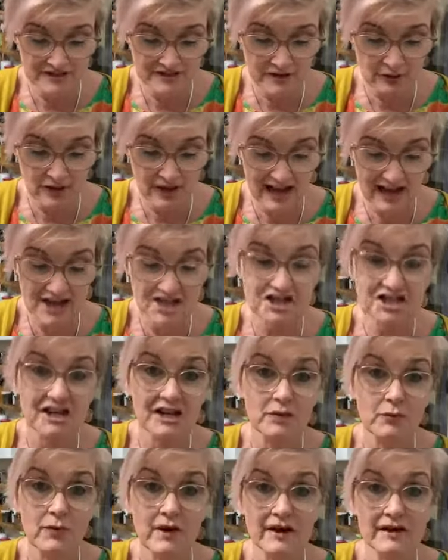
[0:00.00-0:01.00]
So I
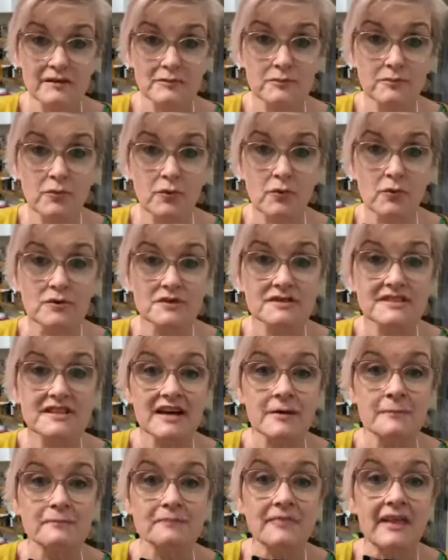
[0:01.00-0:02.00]
actually went and bought
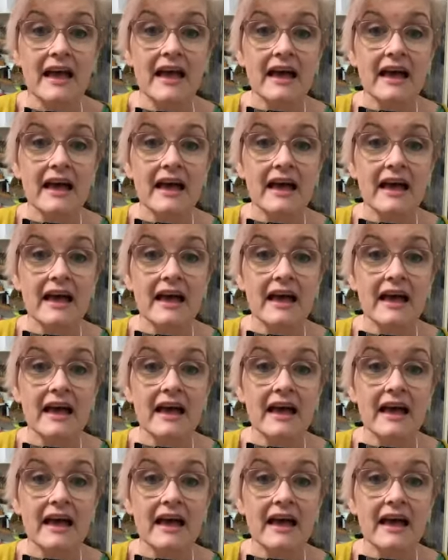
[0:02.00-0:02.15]
some,